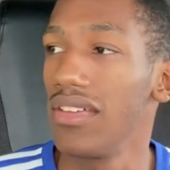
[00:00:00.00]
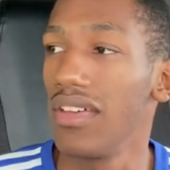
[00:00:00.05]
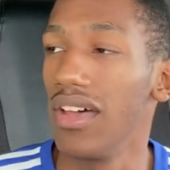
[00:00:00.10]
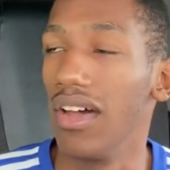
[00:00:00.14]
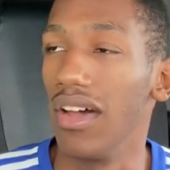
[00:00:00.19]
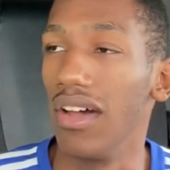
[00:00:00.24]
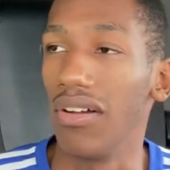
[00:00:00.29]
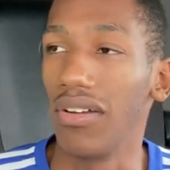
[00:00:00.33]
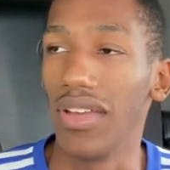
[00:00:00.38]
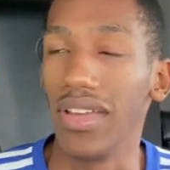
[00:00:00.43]

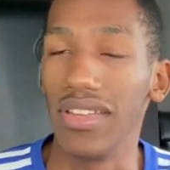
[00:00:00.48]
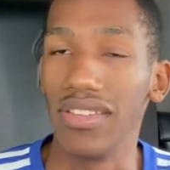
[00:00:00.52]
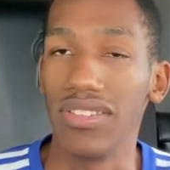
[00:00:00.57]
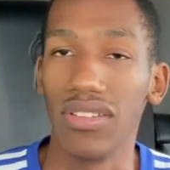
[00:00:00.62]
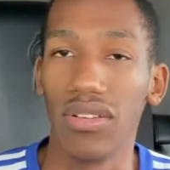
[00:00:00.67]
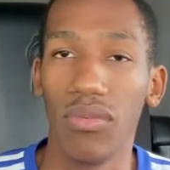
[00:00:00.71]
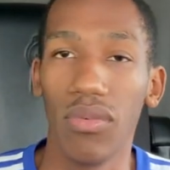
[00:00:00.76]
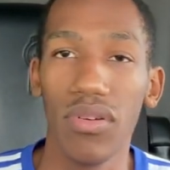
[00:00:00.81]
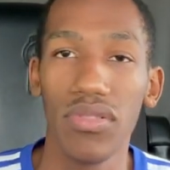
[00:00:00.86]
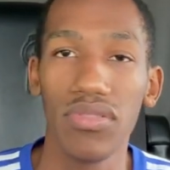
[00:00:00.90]
Okay,
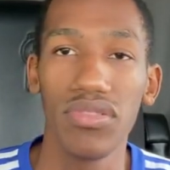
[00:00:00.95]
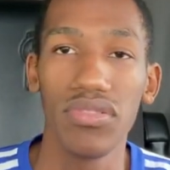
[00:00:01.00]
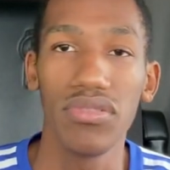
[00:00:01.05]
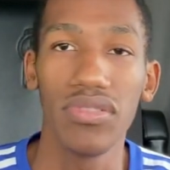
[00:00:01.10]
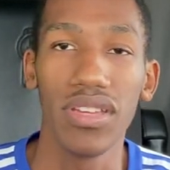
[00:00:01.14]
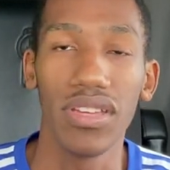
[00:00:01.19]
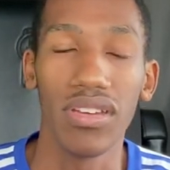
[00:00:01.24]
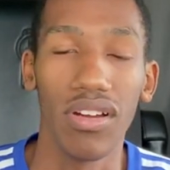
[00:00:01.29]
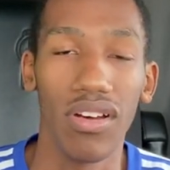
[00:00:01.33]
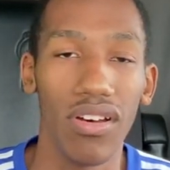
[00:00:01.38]
so once you get